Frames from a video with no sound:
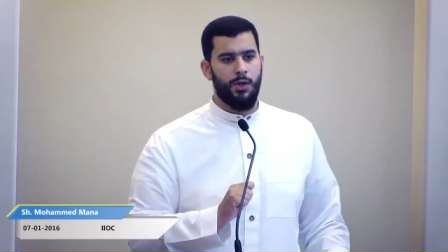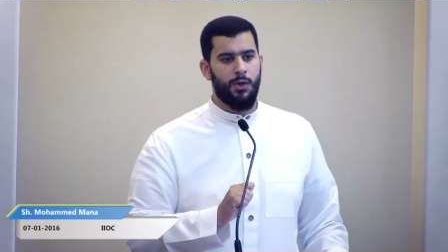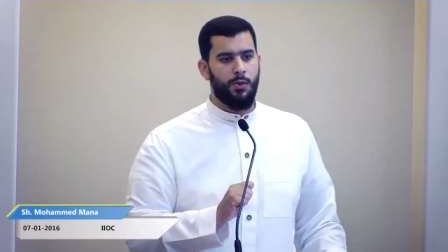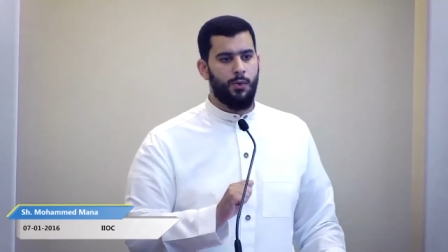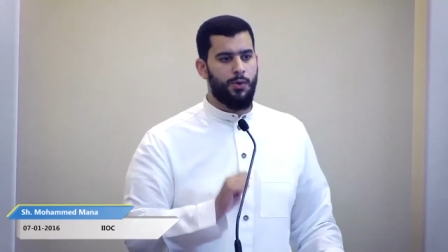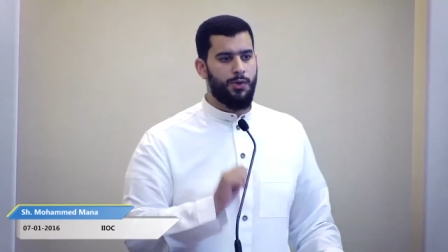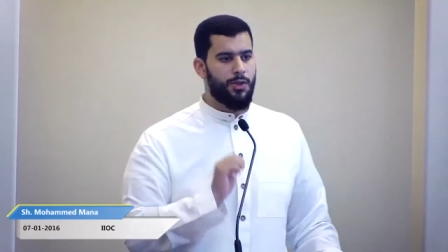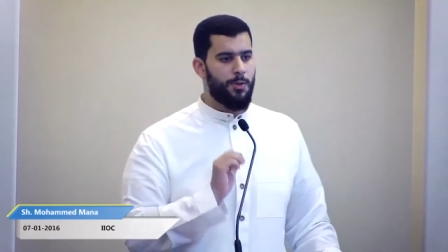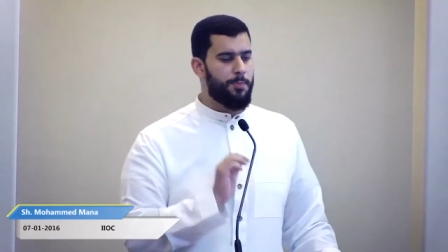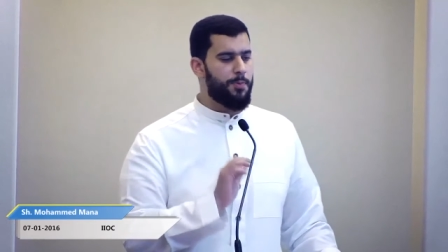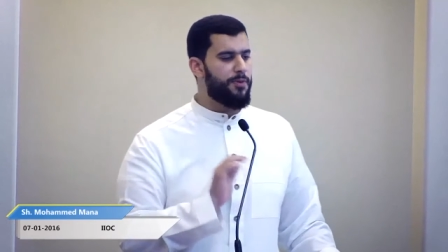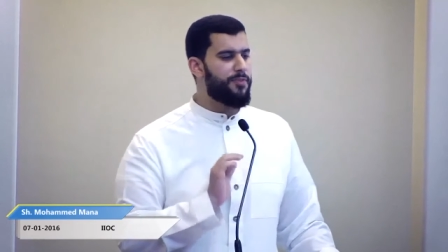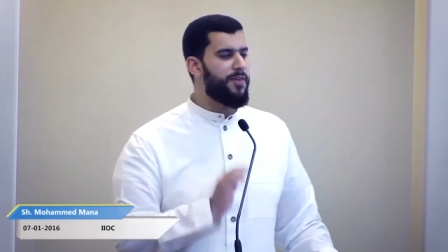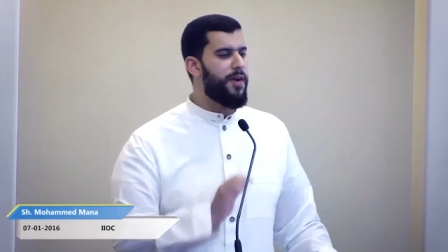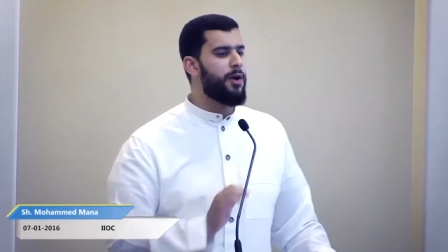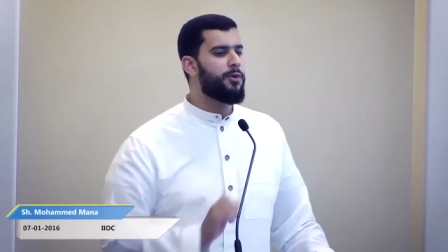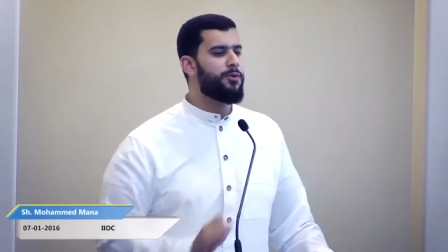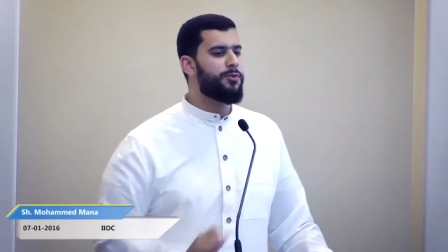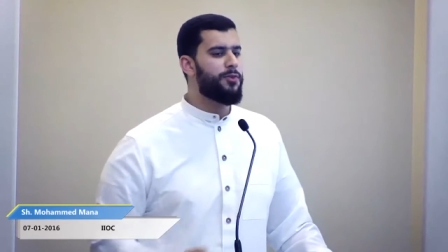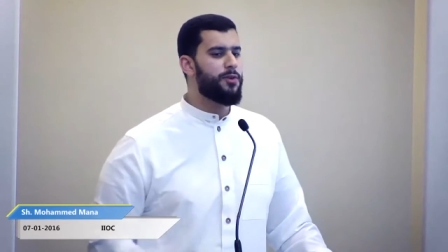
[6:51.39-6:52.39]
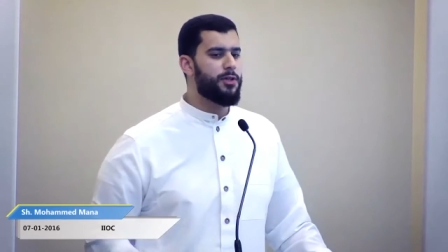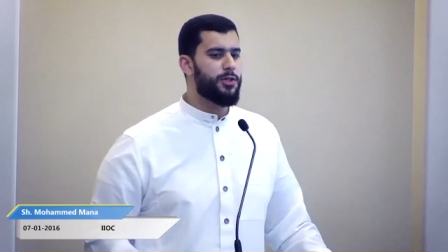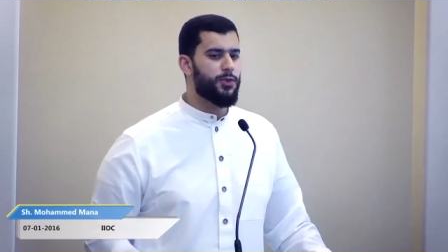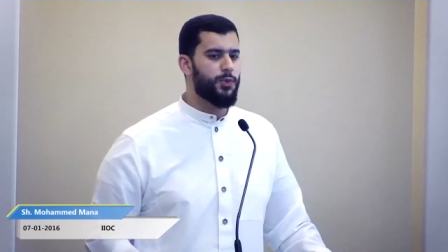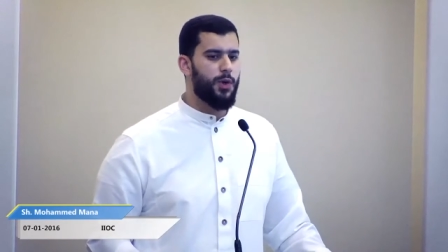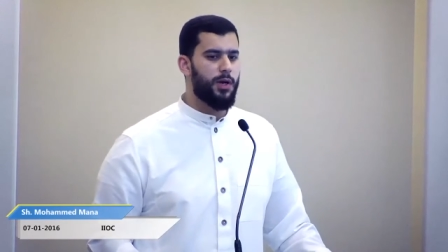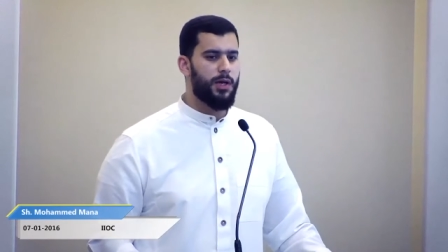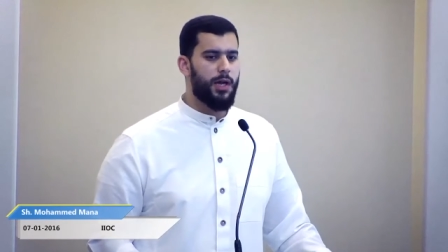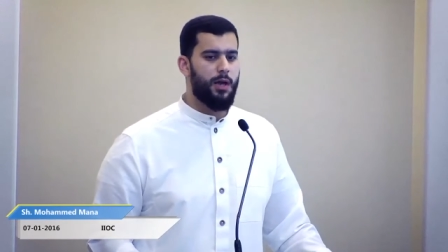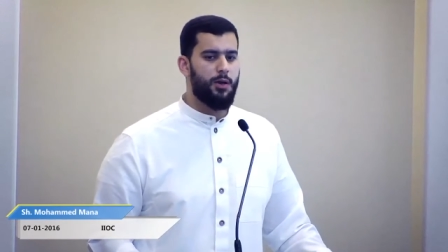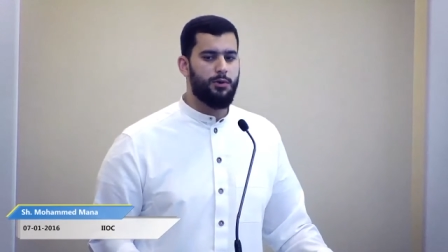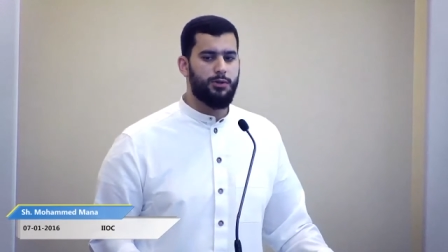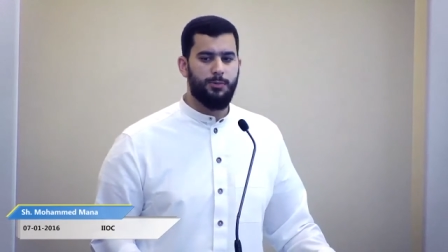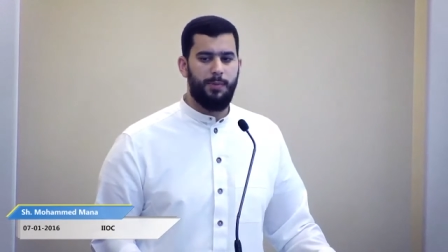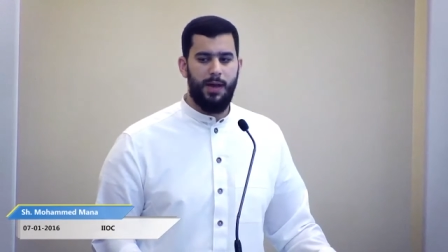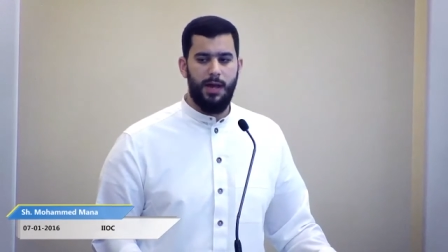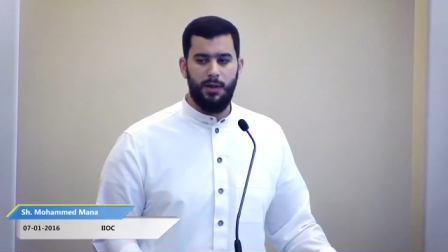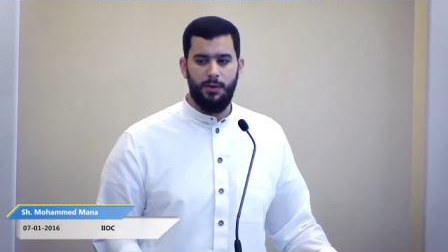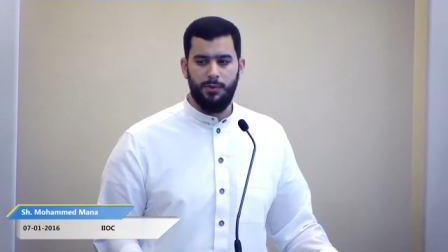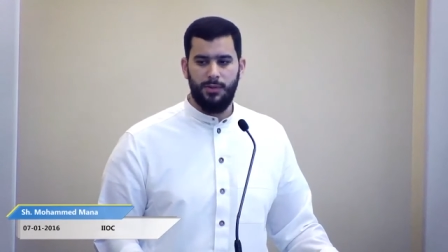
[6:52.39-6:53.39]
with a profound verse where Allah
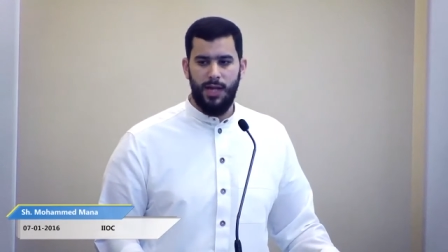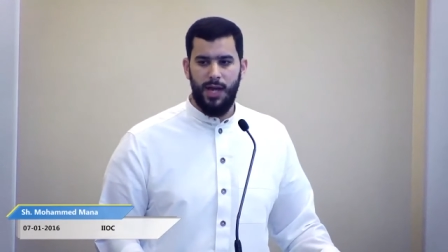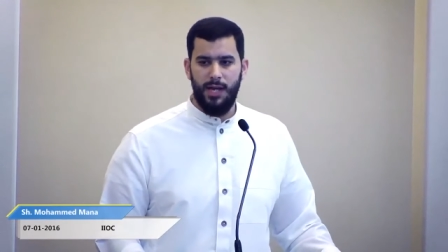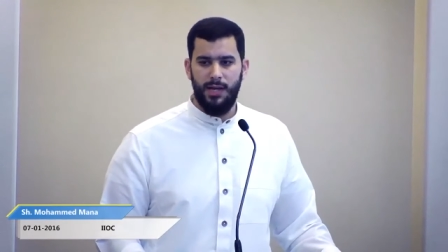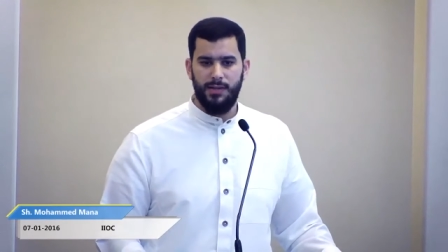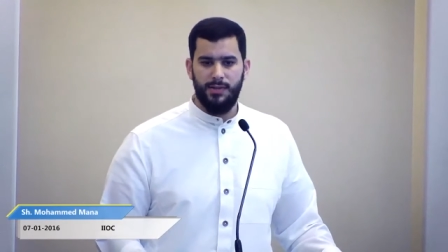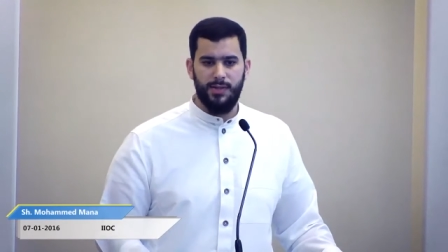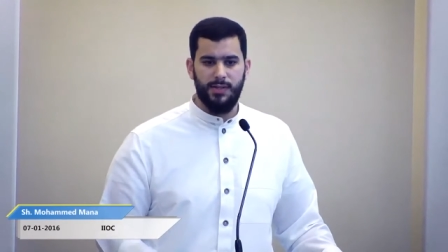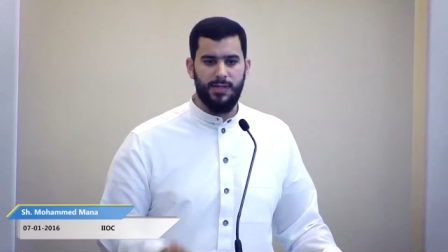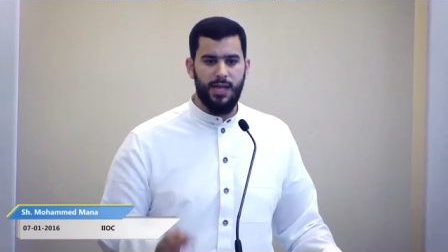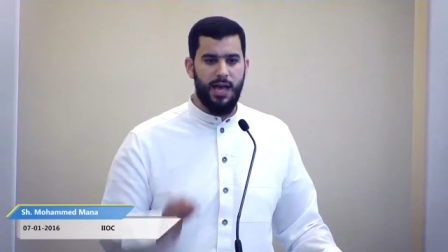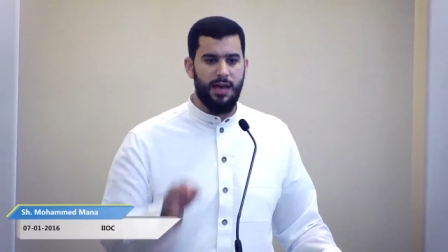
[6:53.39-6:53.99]
subhanahu wa ta'ala says,